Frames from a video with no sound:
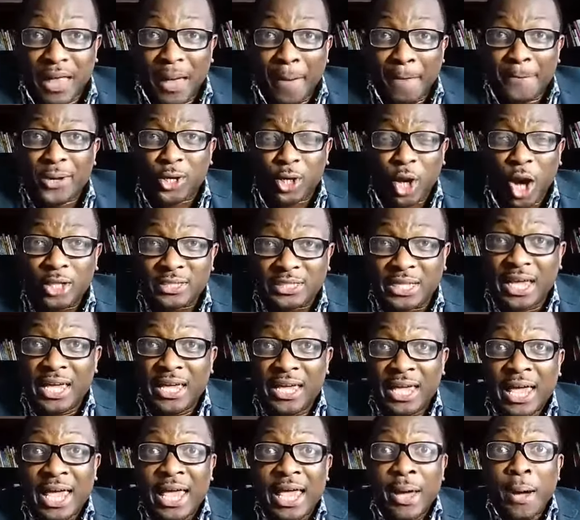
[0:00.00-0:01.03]
because
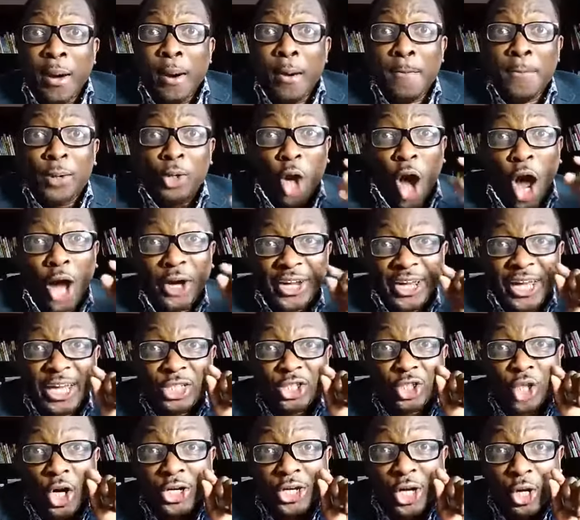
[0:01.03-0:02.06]
God
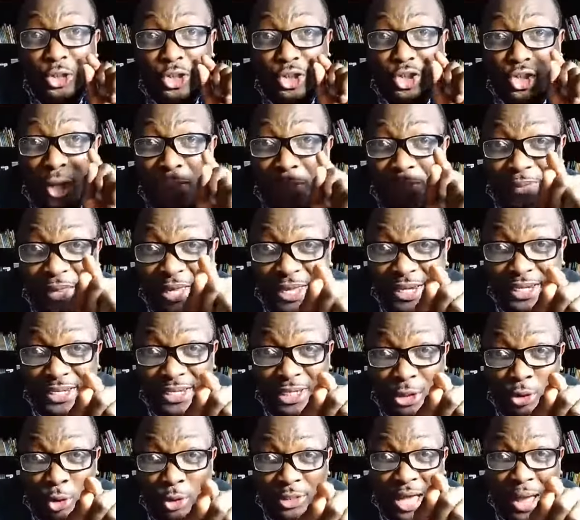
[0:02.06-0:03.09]
introduced something
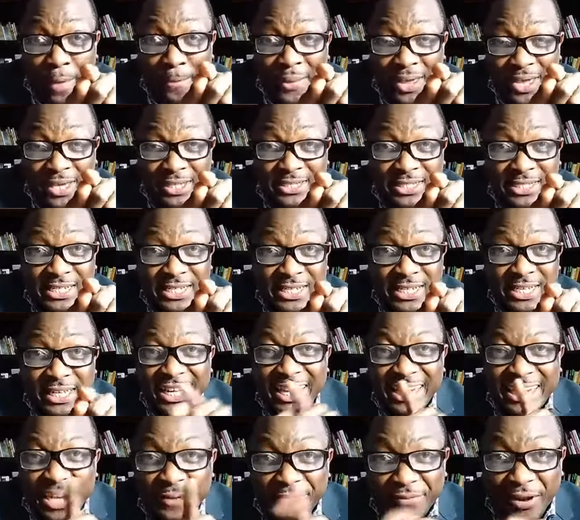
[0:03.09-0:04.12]
into their midst,
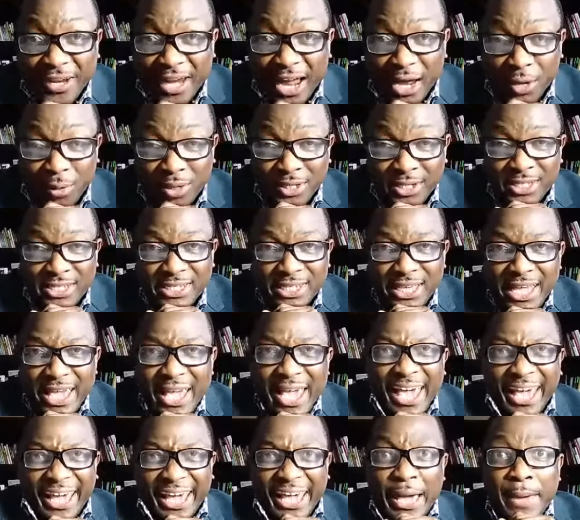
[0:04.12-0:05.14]
different
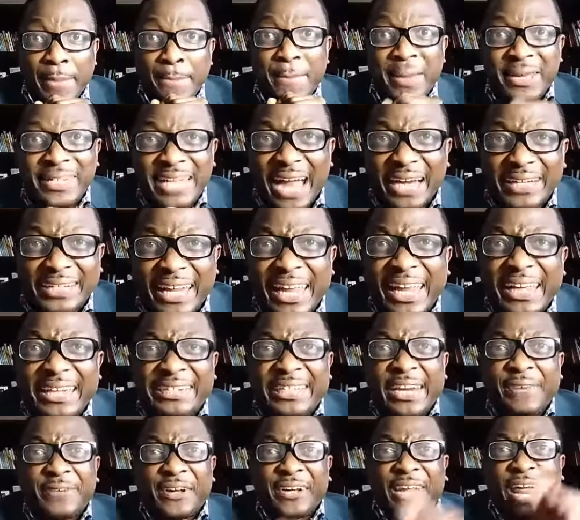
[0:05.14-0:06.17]
languages. Immediately,
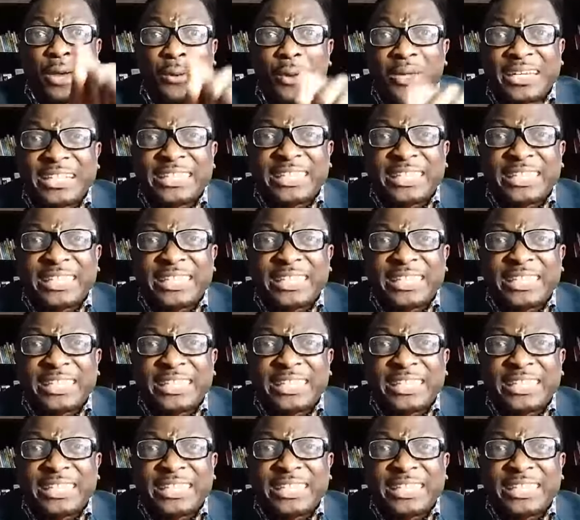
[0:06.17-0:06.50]
different languages